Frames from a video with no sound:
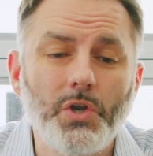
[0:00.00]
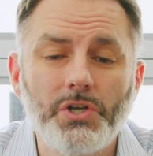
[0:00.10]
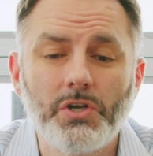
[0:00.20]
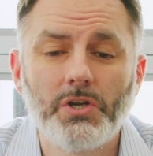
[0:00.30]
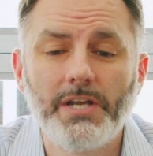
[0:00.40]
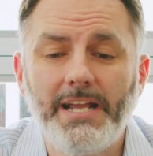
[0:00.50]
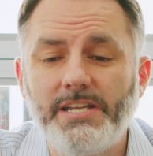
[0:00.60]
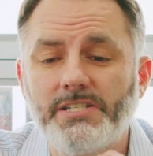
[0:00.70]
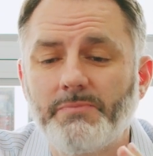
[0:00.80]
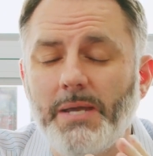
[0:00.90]
you're an
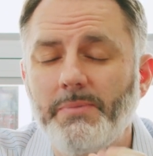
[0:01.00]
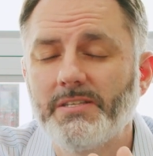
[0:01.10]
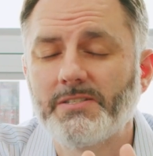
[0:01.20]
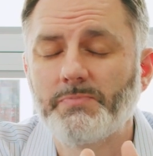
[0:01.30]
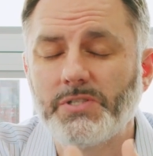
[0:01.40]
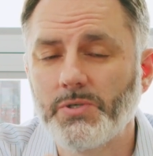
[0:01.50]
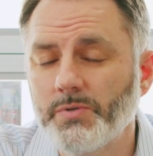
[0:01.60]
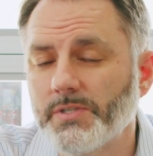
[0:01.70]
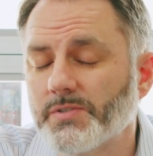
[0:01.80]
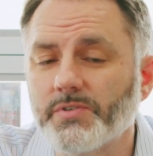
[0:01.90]
agent maybe that's been
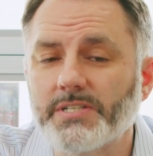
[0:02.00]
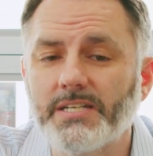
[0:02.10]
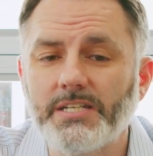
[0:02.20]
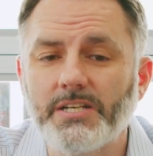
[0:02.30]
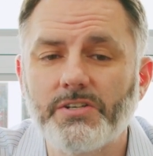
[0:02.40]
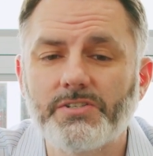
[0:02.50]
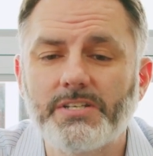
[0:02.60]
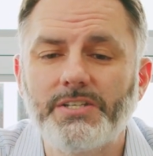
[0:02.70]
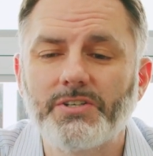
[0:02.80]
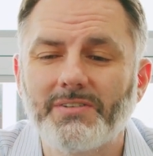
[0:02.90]
doing this for 10 years and you're